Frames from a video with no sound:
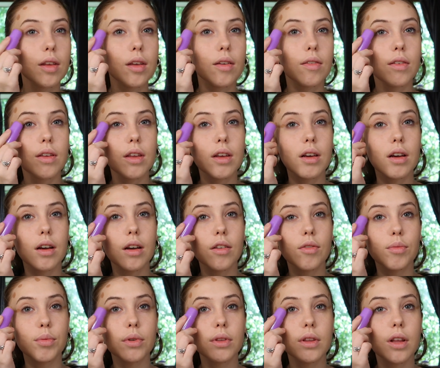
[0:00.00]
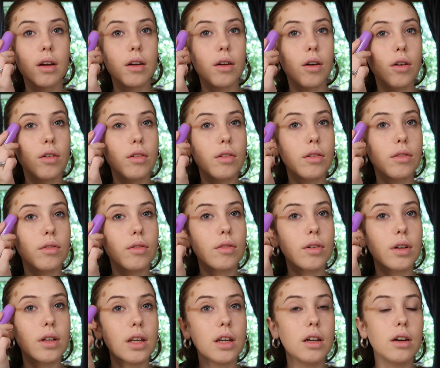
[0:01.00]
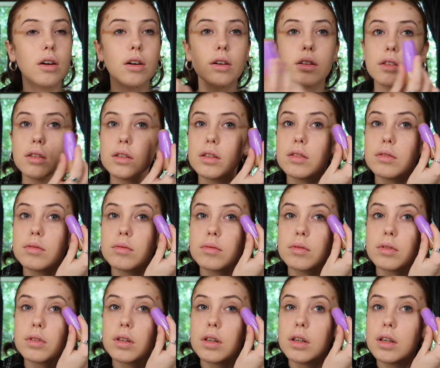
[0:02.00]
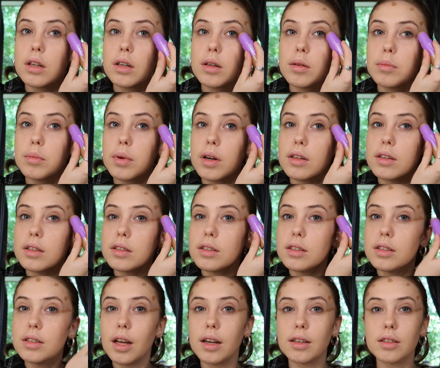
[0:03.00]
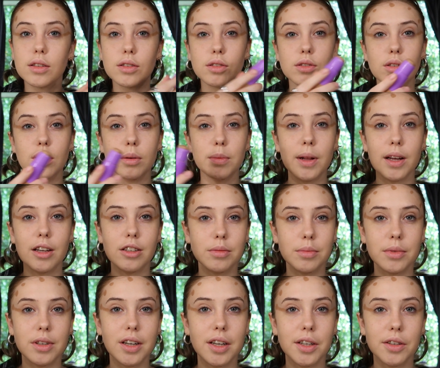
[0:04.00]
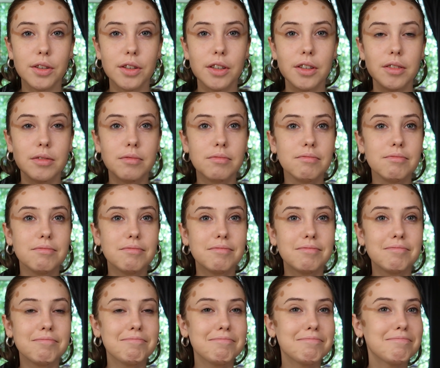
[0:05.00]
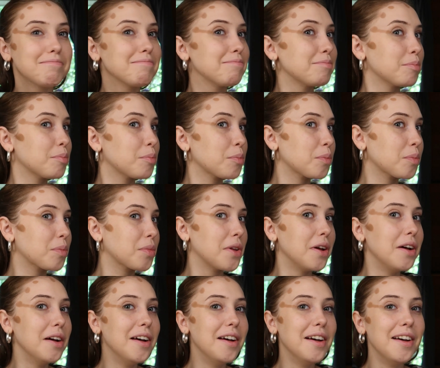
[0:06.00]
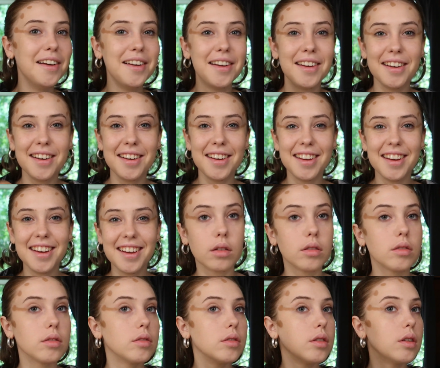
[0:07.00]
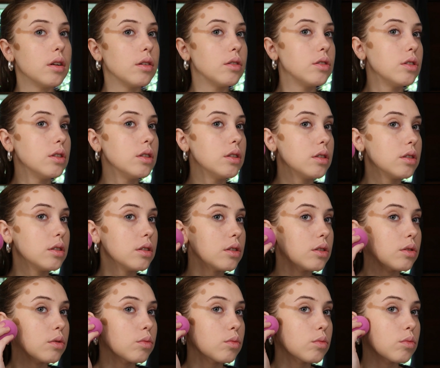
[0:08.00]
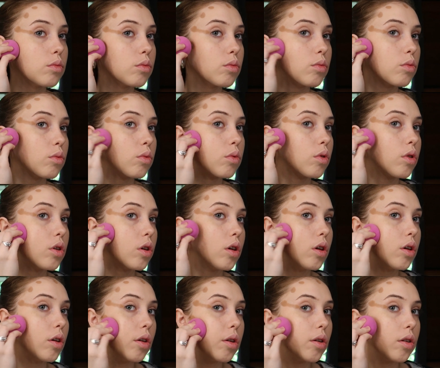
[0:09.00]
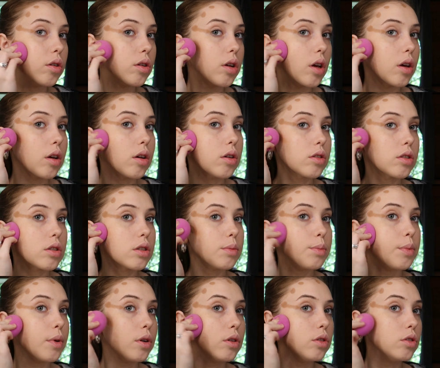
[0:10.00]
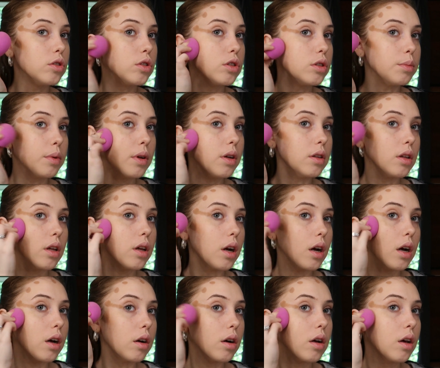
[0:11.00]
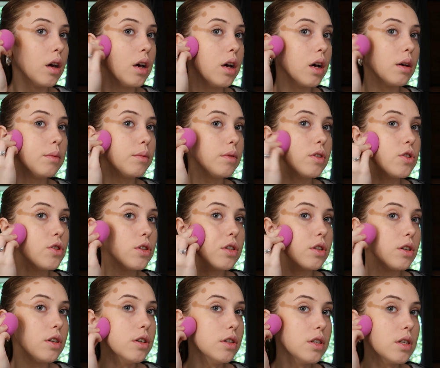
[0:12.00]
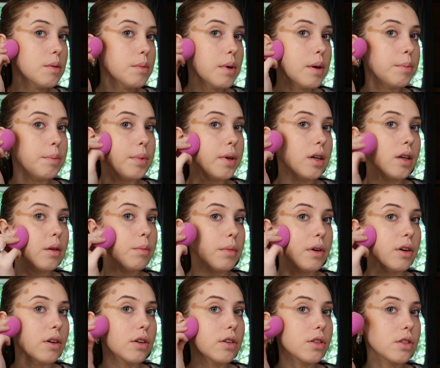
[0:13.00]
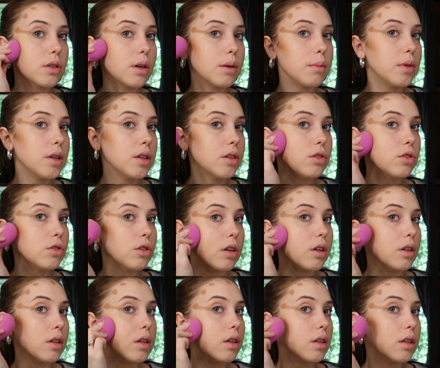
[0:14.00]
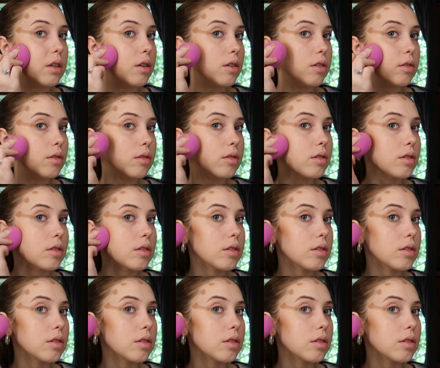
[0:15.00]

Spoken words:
I feel like I've put that on really odd, but this is like the sort of placement I do. And then I'll just take a sponge to blend that out. I'm used to using my big mirror, so I'm like struggling a little.